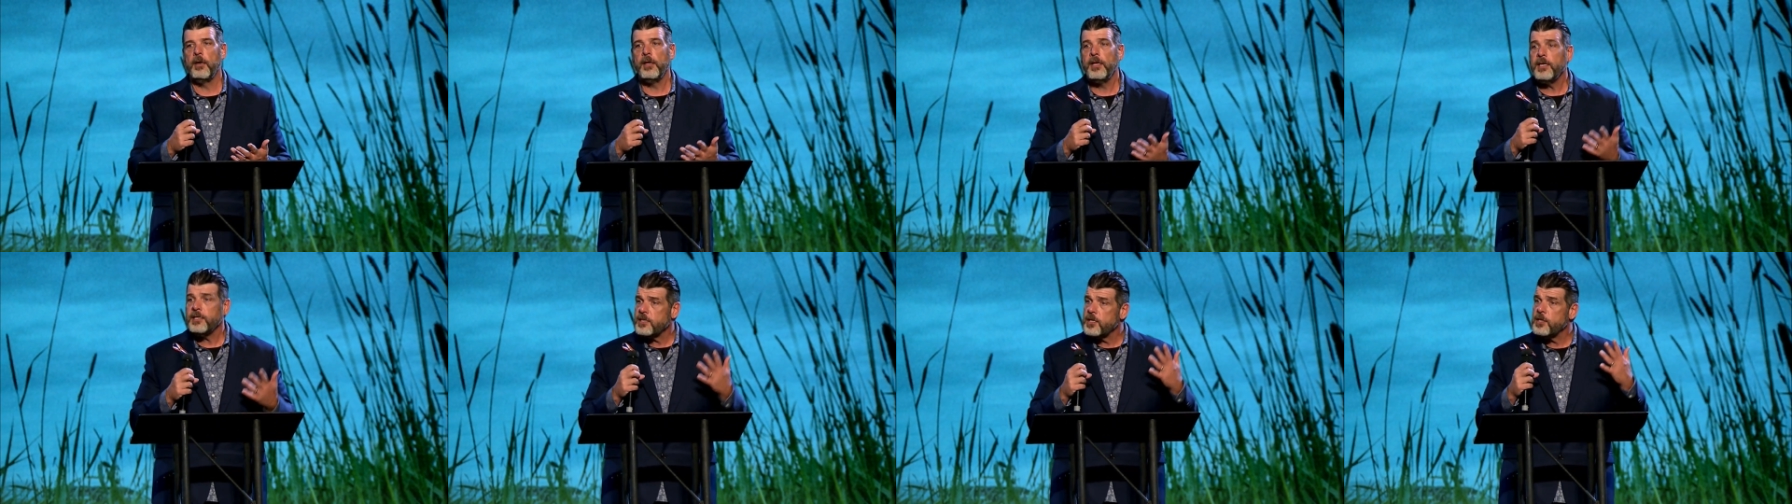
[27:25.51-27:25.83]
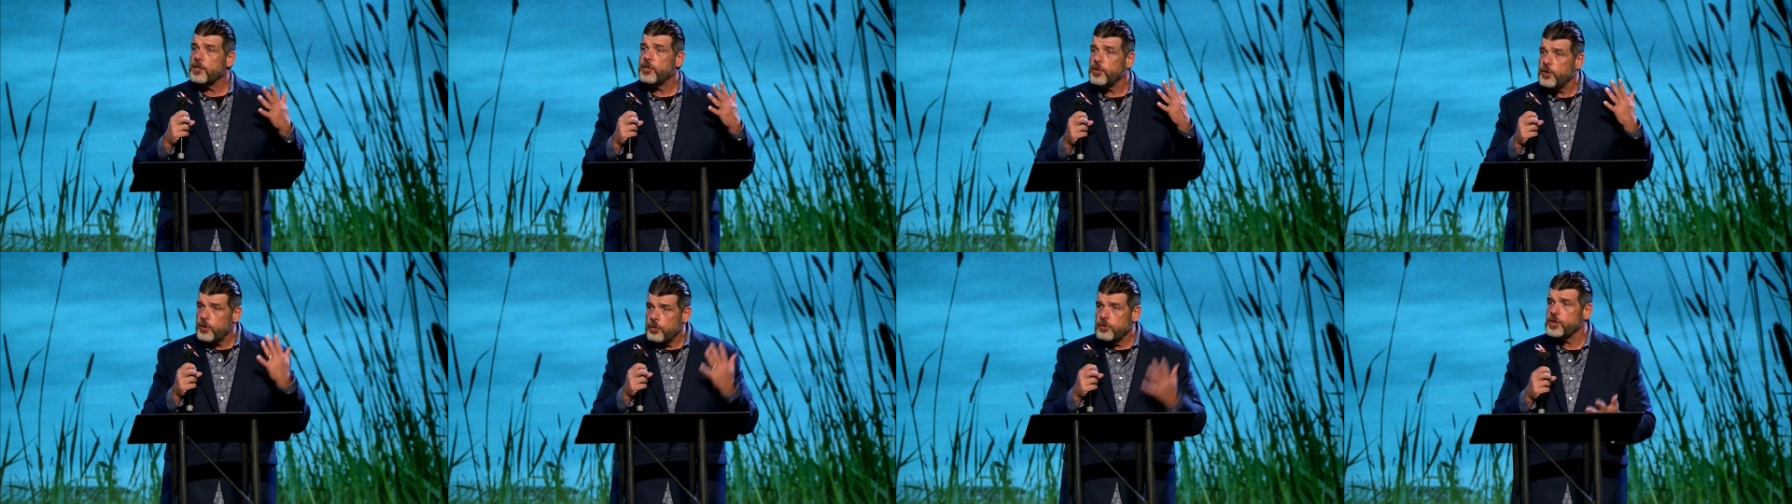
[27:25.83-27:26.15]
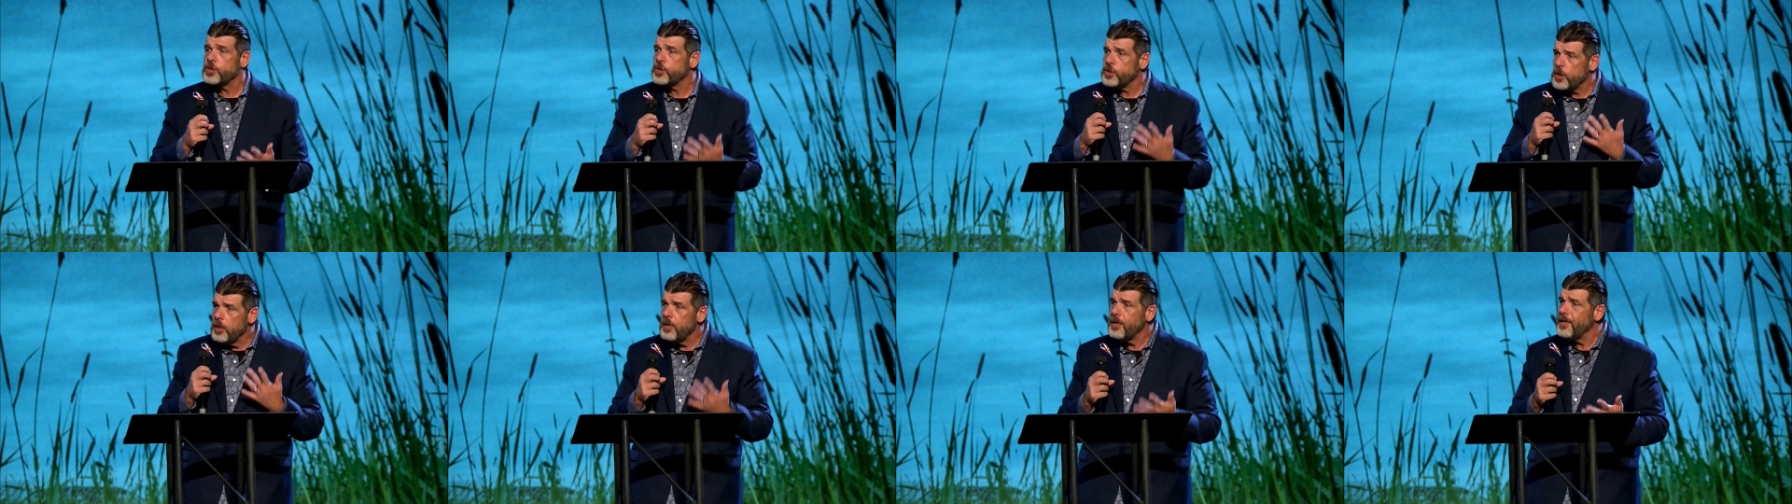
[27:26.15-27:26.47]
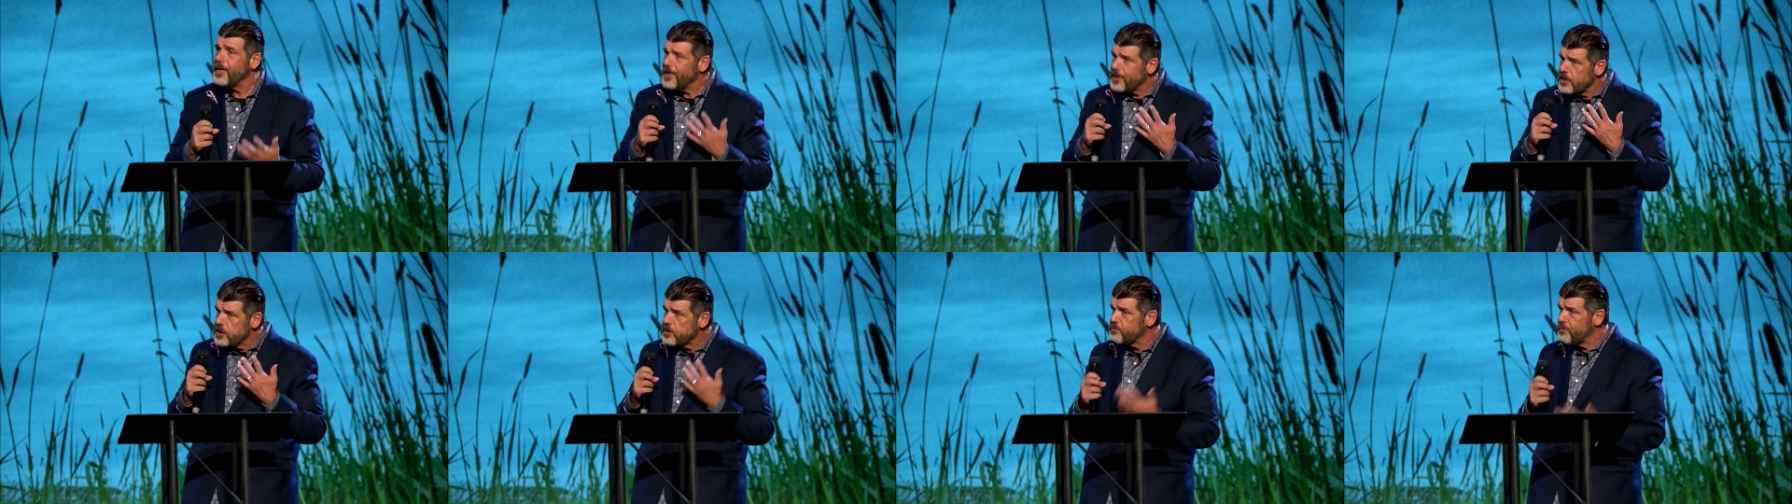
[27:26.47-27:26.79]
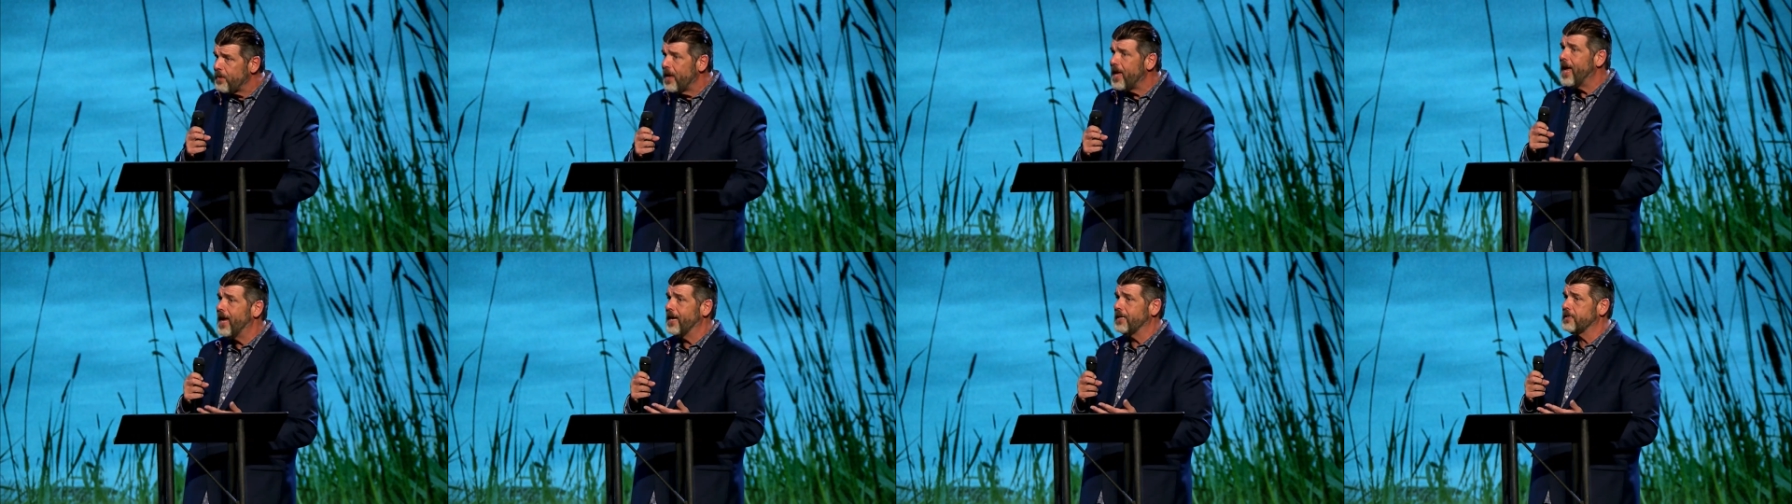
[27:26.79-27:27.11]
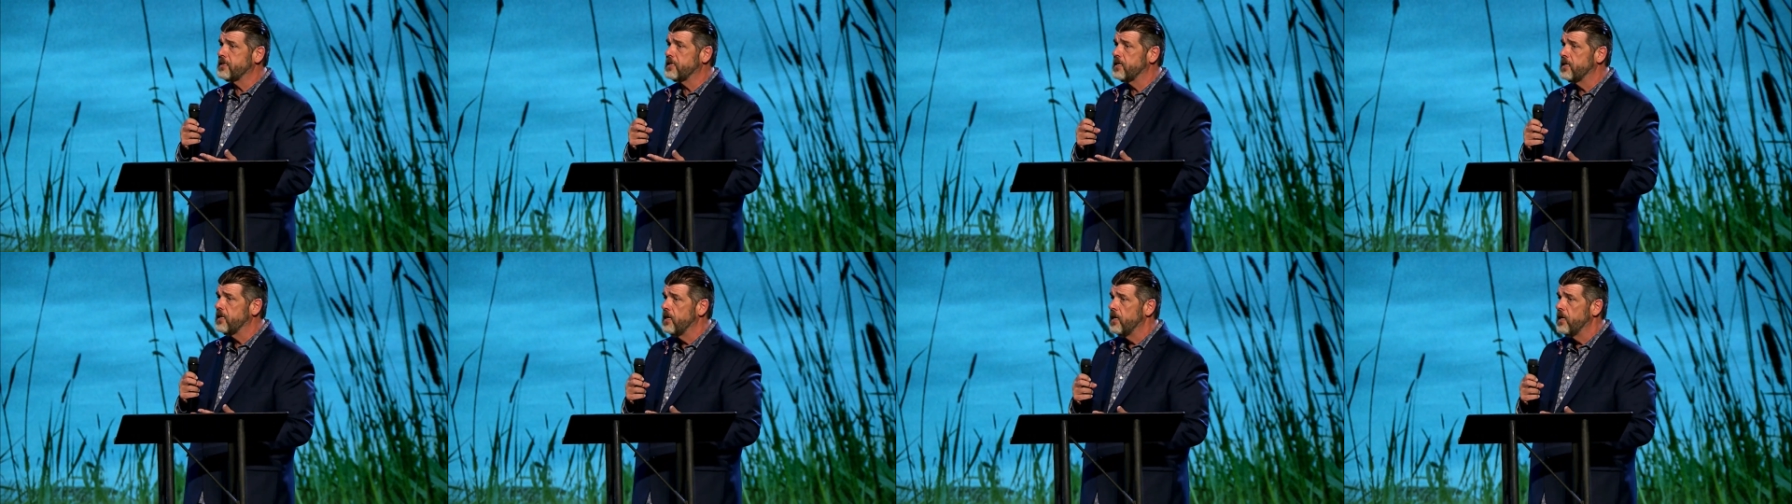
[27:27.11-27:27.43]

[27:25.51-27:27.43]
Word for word: Listen, you should expect